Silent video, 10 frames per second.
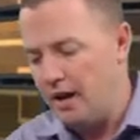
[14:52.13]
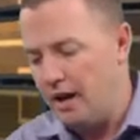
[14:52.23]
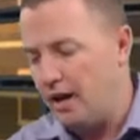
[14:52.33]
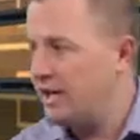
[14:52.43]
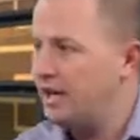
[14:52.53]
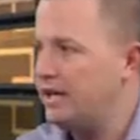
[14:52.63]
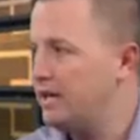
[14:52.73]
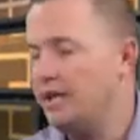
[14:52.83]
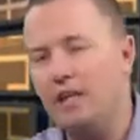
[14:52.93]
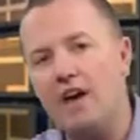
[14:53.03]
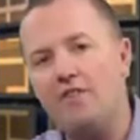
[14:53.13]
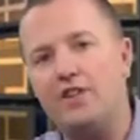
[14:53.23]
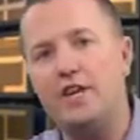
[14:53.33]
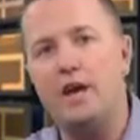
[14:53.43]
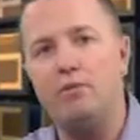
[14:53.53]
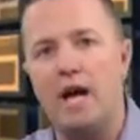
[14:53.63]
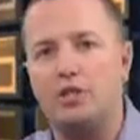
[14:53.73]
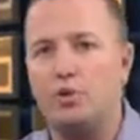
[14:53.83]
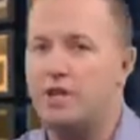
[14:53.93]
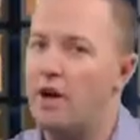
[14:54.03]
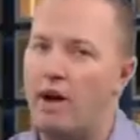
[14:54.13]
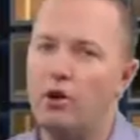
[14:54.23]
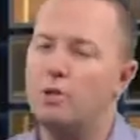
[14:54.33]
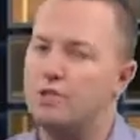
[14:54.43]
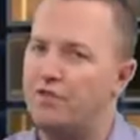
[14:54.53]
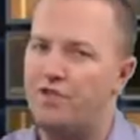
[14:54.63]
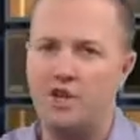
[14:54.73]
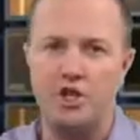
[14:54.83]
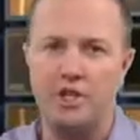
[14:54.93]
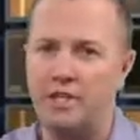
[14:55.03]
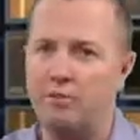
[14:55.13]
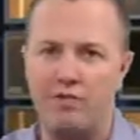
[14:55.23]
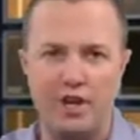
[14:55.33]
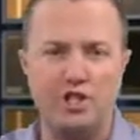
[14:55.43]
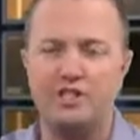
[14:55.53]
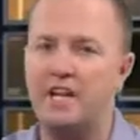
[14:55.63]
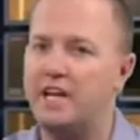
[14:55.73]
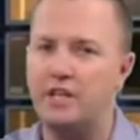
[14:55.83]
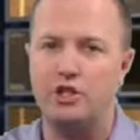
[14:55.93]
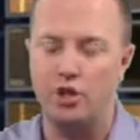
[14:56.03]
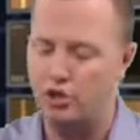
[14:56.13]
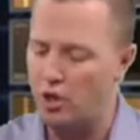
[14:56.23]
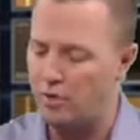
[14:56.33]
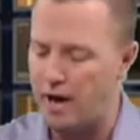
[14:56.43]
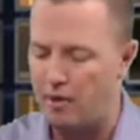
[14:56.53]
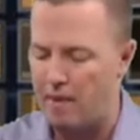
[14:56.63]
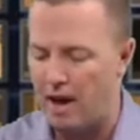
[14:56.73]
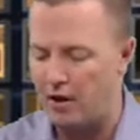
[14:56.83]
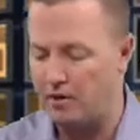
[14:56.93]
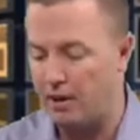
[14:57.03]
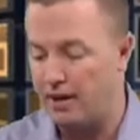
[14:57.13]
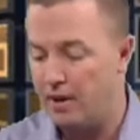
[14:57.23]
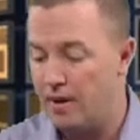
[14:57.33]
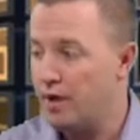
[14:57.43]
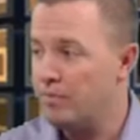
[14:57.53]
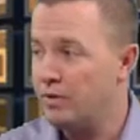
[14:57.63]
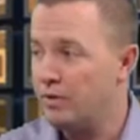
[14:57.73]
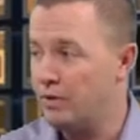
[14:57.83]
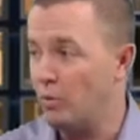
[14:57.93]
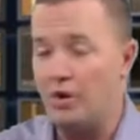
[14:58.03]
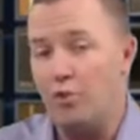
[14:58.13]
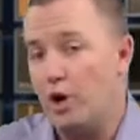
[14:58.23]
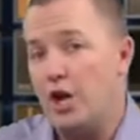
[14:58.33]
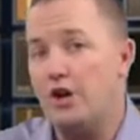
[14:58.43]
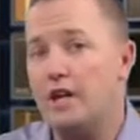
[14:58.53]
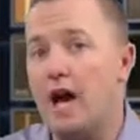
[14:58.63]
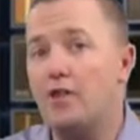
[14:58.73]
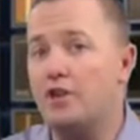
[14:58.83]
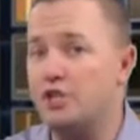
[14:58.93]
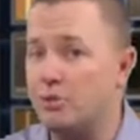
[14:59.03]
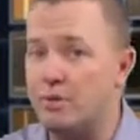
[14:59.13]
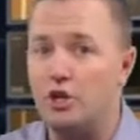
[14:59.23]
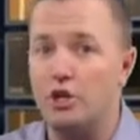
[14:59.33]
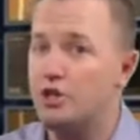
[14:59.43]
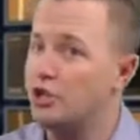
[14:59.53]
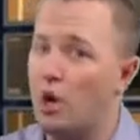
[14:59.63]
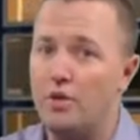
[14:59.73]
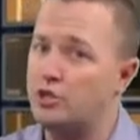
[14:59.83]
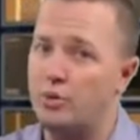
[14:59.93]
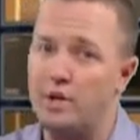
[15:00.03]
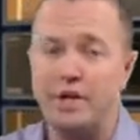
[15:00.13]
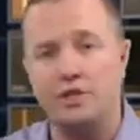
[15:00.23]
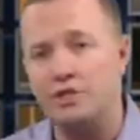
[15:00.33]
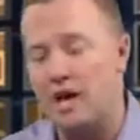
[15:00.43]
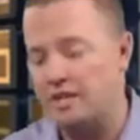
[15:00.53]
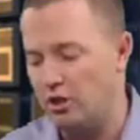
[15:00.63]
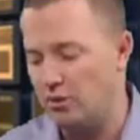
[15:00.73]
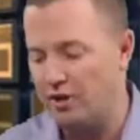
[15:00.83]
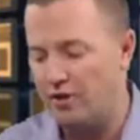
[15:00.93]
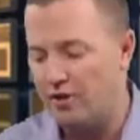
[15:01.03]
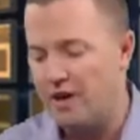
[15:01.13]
Again, he left the game last week. Now, I know it was a vicious hit he took, no doubt about it. But We're hearing now that he's going to be good to go this week. He just has a little bit of